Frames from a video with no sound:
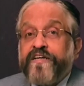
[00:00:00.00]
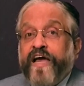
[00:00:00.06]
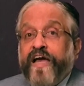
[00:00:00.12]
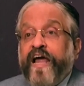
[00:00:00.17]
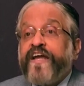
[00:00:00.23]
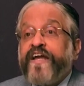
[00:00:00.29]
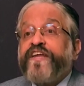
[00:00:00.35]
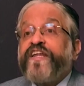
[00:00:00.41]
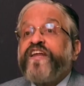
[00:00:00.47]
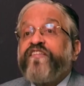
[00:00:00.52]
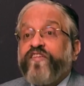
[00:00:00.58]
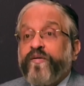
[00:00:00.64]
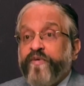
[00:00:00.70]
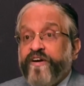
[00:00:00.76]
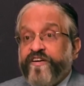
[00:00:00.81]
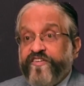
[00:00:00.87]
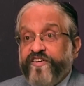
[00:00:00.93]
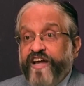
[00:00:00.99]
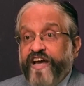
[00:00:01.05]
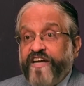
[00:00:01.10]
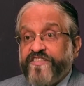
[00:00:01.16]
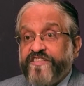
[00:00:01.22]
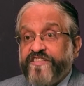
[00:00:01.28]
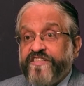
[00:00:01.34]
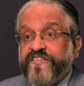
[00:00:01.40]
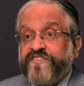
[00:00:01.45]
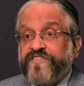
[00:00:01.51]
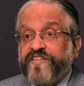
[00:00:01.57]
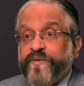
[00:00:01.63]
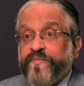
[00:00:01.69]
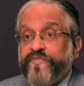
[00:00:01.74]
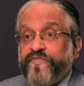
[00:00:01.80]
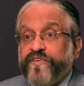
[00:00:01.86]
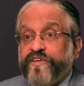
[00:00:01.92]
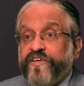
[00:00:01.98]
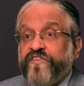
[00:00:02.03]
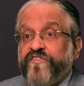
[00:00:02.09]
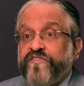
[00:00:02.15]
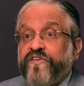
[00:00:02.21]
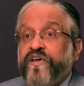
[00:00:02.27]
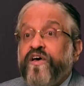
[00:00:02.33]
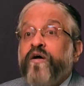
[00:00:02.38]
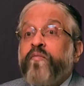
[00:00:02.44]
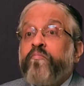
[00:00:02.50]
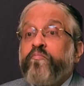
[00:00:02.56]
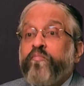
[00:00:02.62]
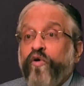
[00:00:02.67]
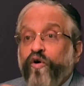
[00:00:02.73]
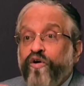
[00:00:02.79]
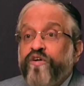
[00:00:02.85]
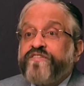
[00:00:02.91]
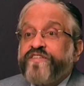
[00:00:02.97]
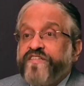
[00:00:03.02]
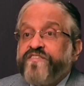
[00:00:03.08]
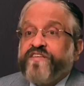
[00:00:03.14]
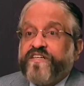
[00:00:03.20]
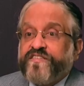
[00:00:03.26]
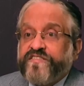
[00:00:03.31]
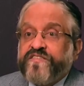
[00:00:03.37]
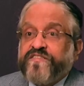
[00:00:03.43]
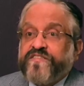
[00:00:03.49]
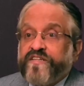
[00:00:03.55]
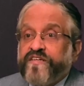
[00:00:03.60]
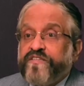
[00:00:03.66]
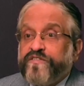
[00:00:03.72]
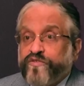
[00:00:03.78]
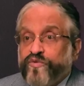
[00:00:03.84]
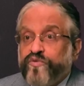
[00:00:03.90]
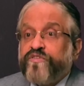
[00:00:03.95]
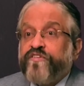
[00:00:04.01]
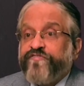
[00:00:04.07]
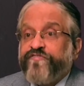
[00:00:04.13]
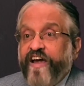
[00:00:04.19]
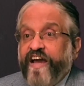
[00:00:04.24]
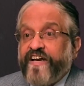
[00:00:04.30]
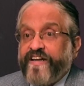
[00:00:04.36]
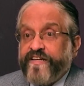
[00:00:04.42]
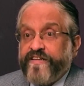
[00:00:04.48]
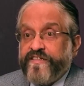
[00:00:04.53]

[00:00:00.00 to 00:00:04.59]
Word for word: anti-inflammatory action, it seems, is more than just through the fat.